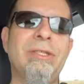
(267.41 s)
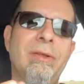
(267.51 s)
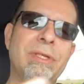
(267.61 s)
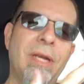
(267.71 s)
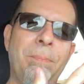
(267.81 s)
so I
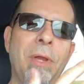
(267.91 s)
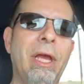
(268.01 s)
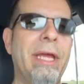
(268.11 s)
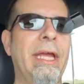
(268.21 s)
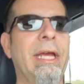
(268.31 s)
was going to
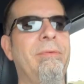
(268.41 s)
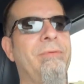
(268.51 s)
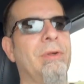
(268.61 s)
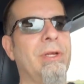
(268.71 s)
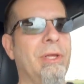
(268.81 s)
plug it in
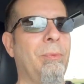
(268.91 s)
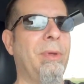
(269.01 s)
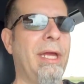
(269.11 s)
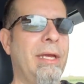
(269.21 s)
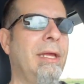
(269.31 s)
for a little
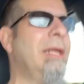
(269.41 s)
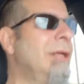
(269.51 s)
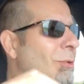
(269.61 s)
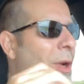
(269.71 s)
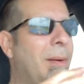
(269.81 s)
bit,
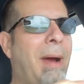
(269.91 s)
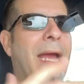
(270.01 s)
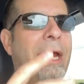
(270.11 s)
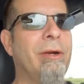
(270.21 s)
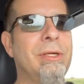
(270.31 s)
run
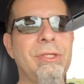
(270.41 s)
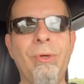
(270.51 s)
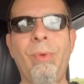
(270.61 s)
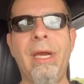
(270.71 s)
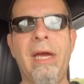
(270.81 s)
my errands or
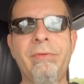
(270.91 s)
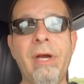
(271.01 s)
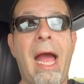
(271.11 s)
whatever.